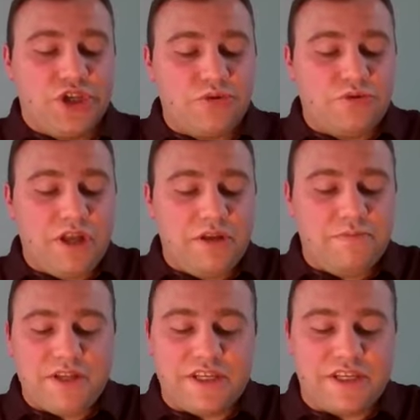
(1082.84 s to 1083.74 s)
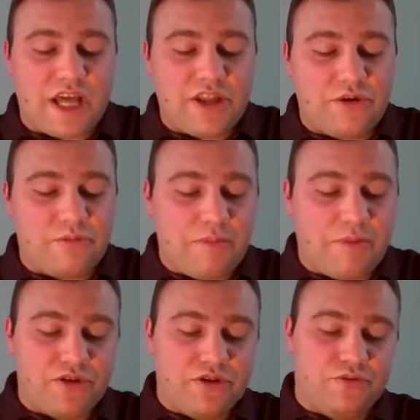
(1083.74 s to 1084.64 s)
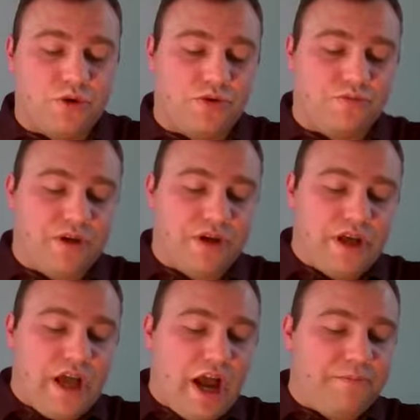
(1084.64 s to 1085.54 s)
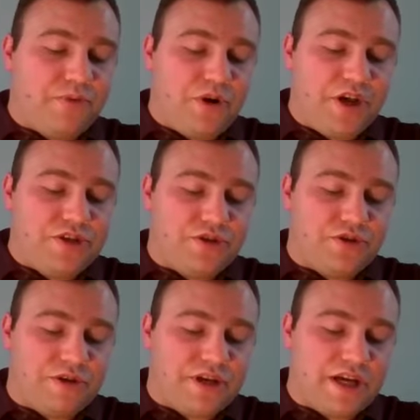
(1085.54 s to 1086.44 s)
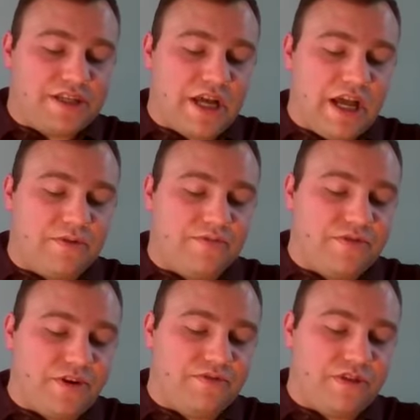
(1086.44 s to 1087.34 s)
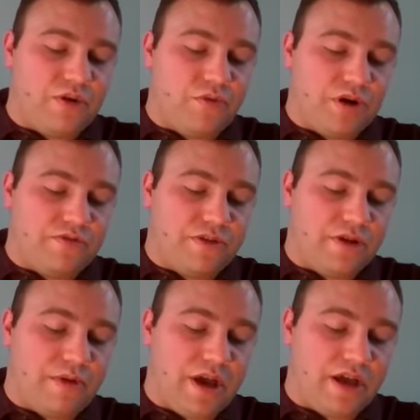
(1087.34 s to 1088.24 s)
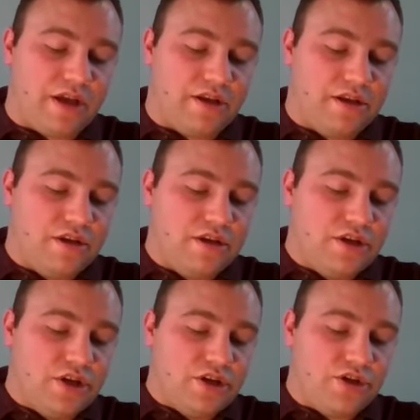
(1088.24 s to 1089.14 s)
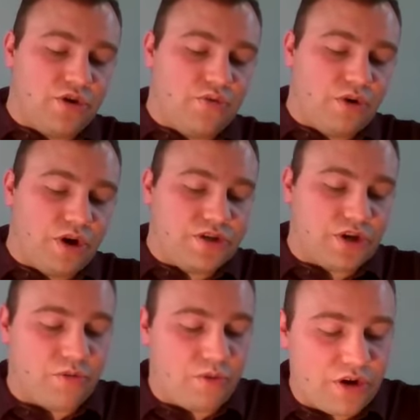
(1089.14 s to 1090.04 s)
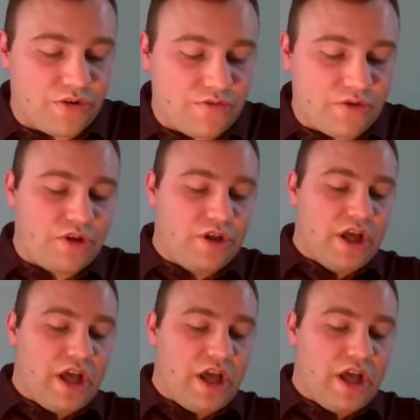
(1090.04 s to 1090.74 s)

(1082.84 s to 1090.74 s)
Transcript: You knit me together in my mother's womb. I praise you because I am fearfully and wonderfully made. Your works are wonderful.